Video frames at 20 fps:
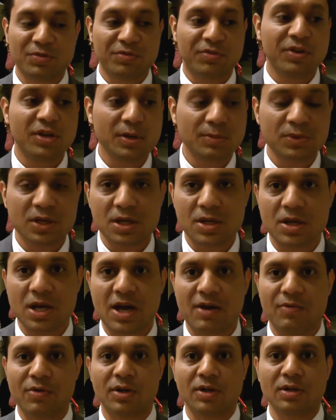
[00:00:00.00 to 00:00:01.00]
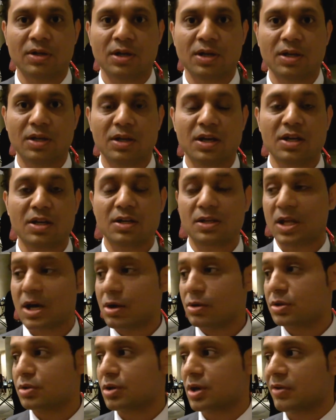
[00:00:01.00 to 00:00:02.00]
The freedom that you have online, I can
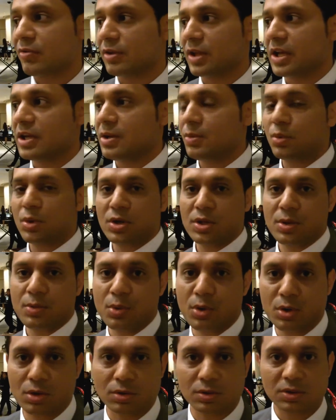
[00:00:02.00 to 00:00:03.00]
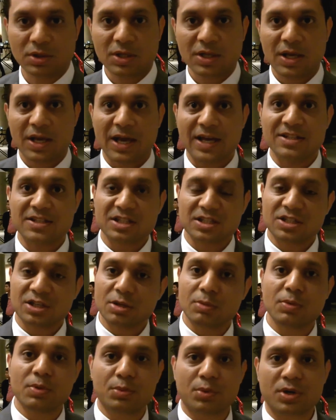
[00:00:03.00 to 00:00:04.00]
now travel anywhere in the world and
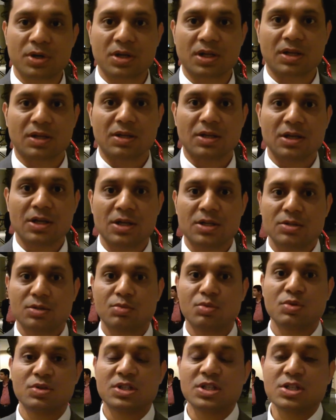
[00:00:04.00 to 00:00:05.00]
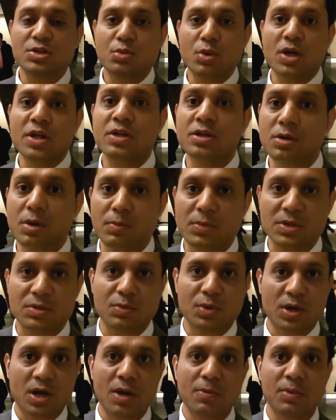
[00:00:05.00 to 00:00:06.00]
still be working. So residual income
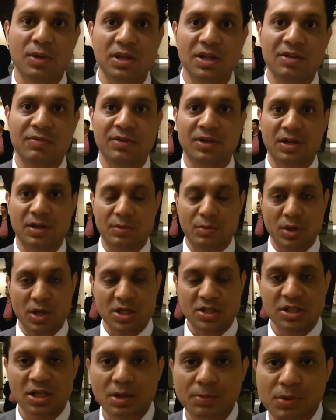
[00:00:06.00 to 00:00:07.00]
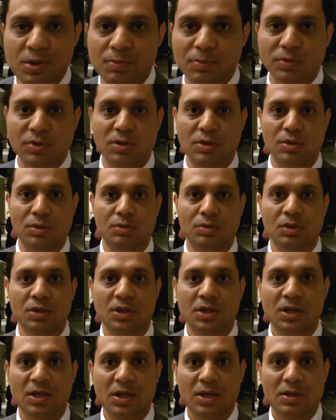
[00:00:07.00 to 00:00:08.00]
is what I believe in and what I tell people to do.
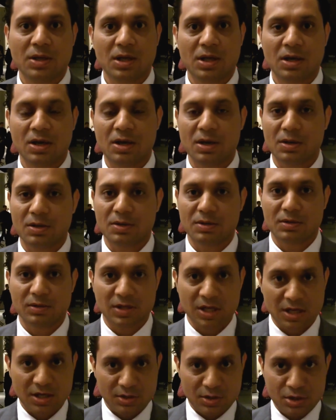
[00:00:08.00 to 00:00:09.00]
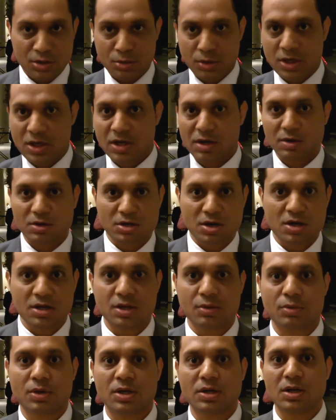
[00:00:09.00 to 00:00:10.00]
Like you and I are
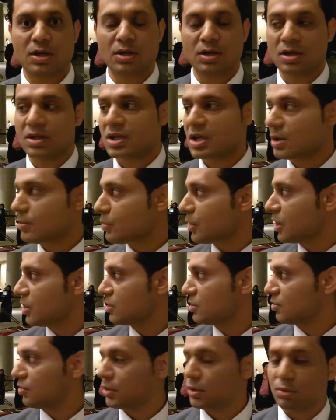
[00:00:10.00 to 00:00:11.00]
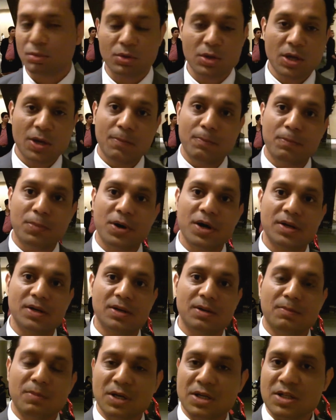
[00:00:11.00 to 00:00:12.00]
talking right now, you take my interview, but
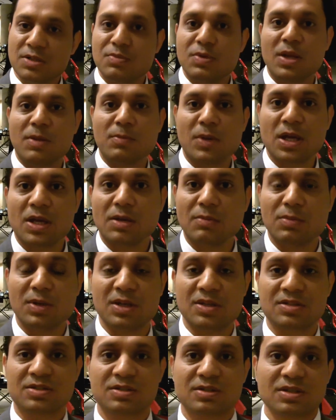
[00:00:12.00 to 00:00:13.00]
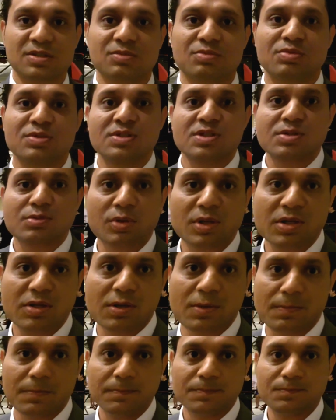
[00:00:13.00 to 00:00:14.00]
money's being made because it's residual
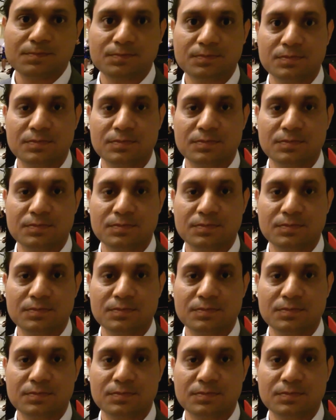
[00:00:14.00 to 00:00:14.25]
income.